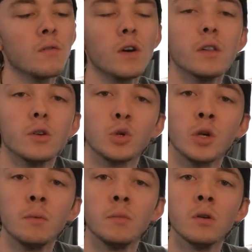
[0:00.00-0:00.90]
of like their
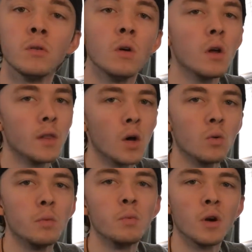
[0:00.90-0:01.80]
treat meal, that
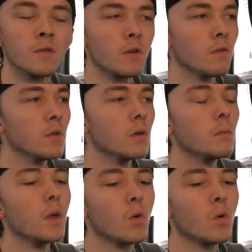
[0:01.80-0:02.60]
would be perfect for them.